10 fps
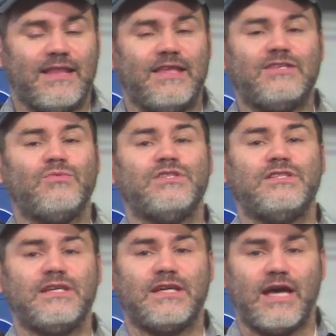This was
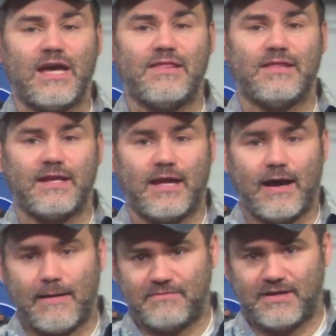the gun that
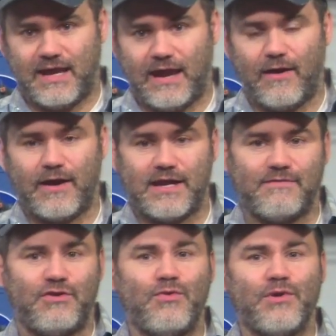cops carried.
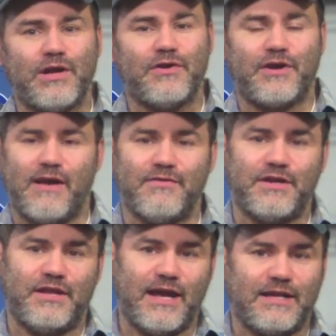If you were an undercover
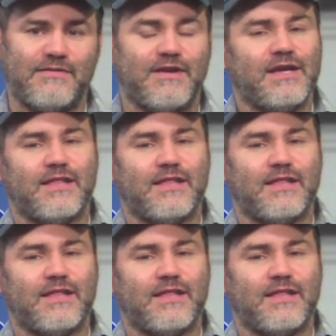detective,